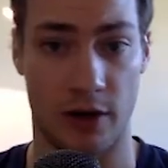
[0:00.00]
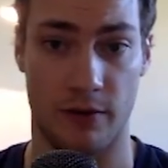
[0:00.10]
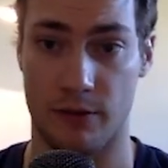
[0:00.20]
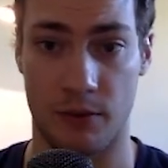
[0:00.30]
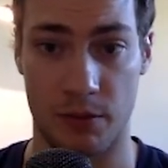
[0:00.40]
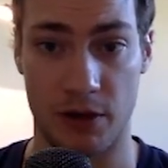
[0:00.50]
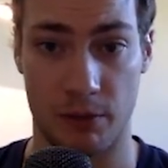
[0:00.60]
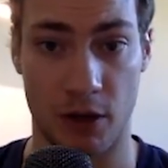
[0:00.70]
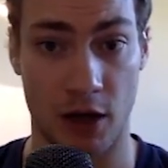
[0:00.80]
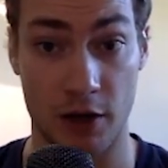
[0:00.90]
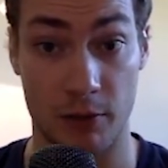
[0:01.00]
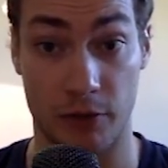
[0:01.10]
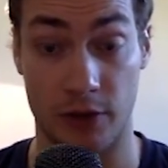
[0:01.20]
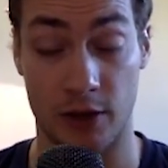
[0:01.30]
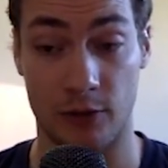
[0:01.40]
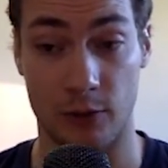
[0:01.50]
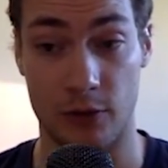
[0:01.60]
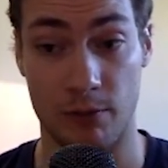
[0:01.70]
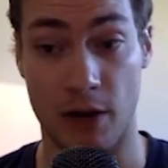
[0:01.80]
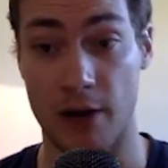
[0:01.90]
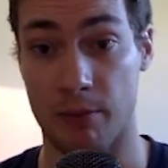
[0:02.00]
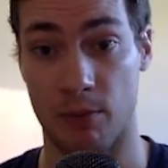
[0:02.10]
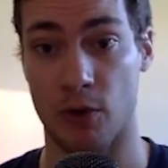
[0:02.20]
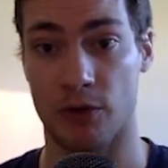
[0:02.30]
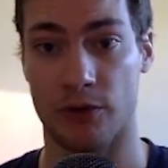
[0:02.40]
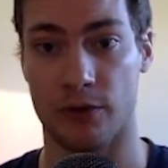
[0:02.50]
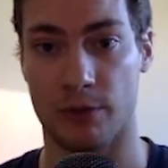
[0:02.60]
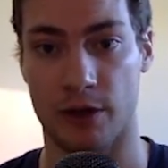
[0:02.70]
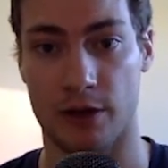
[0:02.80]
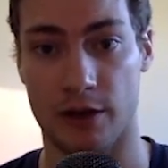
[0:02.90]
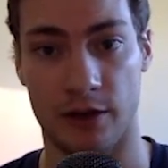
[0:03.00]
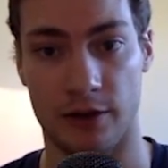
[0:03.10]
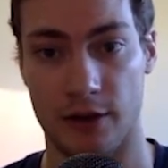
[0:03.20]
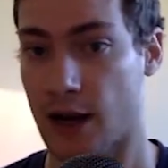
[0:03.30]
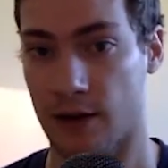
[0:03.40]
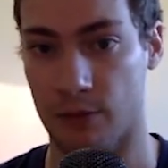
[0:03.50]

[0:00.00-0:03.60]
And to be 100% honest with you, my personal opinion is I